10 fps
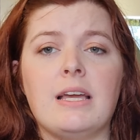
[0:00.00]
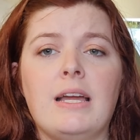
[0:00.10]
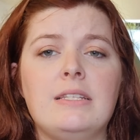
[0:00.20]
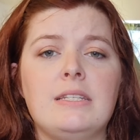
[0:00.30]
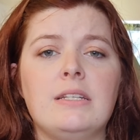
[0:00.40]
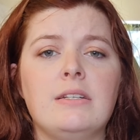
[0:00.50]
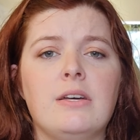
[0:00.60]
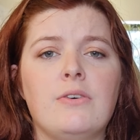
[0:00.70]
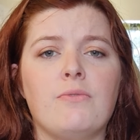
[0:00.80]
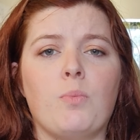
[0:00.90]
the idea
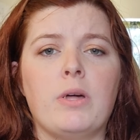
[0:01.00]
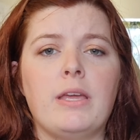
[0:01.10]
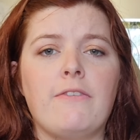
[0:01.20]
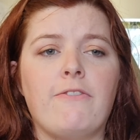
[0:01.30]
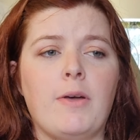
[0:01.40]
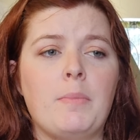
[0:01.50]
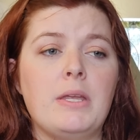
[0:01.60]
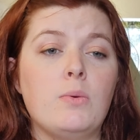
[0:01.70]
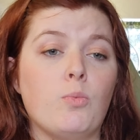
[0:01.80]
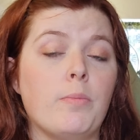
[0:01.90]
of what a
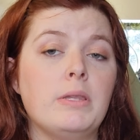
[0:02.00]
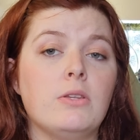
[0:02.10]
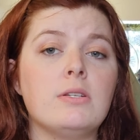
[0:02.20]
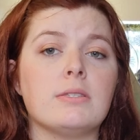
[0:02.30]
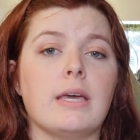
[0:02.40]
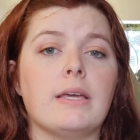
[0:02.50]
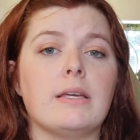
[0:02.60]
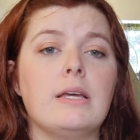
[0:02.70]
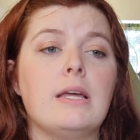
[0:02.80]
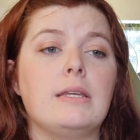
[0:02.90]
feminine woman looks like.
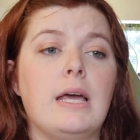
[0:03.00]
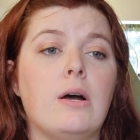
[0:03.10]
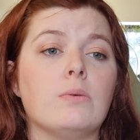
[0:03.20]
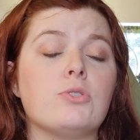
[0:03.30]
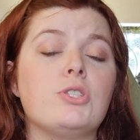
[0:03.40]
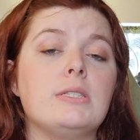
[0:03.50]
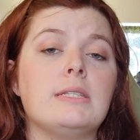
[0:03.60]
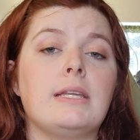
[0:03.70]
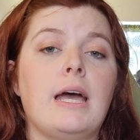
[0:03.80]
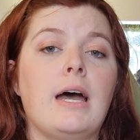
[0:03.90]
Now, she
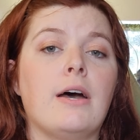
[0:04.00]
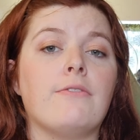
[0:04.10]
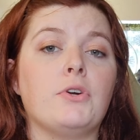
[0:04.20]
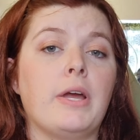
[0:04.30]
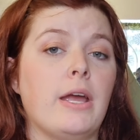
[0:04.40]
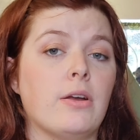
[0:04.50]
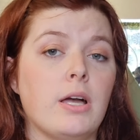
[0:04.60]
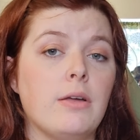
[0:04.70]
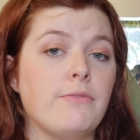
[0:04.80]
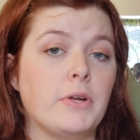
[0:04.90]
did have her hair
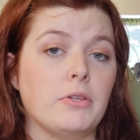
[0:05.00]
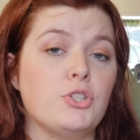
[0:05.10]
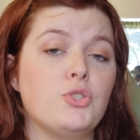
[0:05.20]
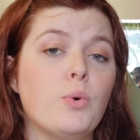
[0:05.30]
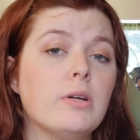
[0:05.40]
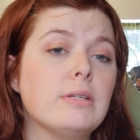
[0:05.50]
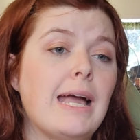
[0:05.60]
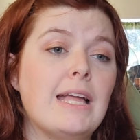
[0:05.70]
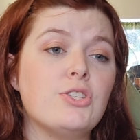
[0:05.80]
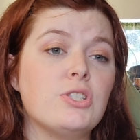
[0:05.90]
cut fairly short
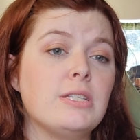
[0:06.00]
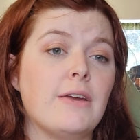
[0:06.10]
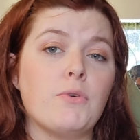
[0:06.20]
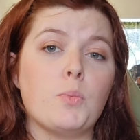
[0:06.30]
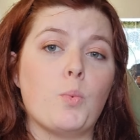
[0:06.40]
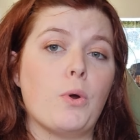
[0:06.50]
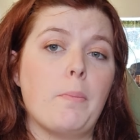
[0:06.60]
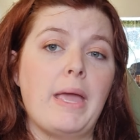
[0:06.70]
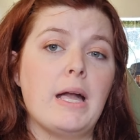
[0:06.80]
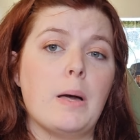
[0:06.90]
and she never wore
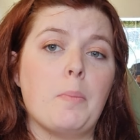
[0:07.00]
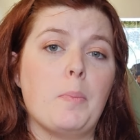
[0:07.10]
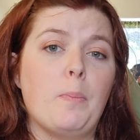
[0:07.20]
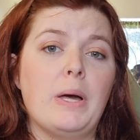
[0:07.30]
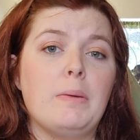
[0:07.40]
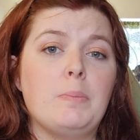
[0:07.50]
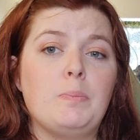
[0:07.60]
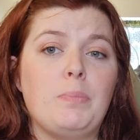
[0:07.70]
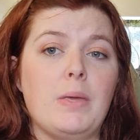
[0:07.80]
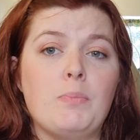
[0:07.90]
makeup, but
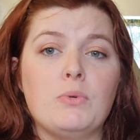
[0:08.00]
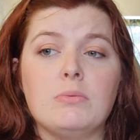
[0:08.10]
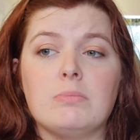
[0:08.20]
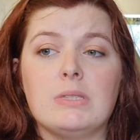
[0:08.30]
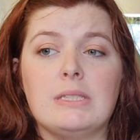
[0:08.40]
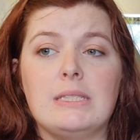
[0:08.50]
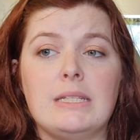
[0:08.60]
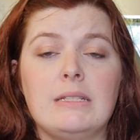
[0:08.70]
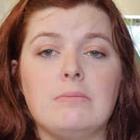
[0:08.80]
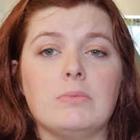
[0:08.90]
people
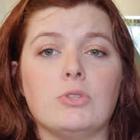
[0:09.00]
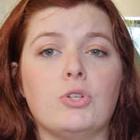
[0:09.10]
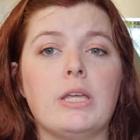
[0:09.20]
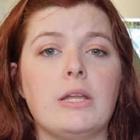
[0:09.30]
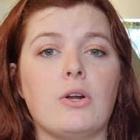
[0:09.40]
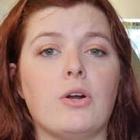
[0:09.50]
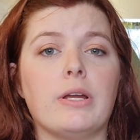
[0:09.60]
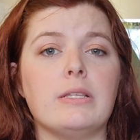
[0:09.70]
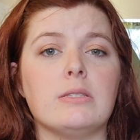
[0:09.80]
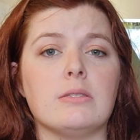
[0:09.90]
didn't look at
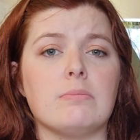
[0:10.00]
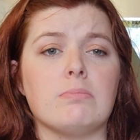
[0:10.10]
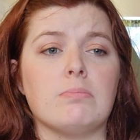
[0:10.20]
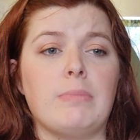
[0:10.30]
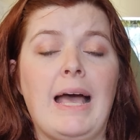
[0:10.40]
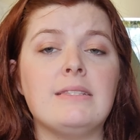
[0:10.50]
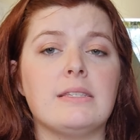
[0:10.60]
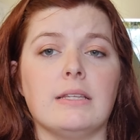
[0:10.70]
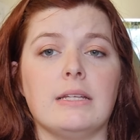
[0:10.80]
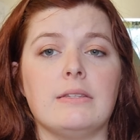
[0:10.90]
her as
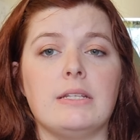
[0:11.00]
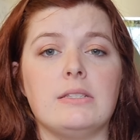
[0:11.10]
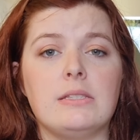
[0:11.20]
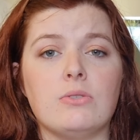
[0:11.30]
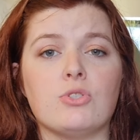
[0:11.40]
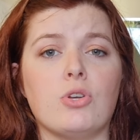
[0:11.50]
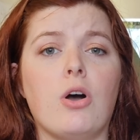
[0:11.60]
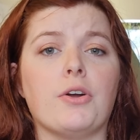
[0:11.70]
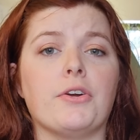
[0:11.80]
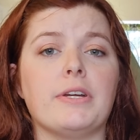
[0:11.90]
masculine. They still
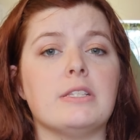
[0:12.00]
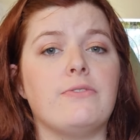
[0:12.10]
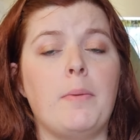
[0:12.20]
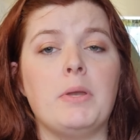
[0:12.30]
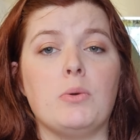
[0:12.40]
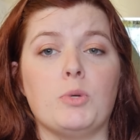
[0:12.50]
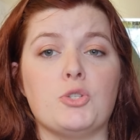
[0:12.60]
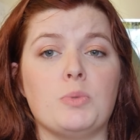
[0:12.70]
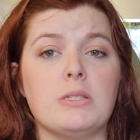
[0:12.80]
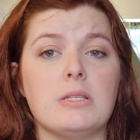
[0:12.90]
saw her as feminine,
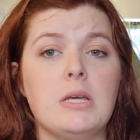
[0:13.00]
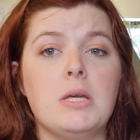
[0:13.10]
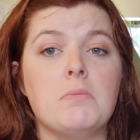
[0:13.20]
which was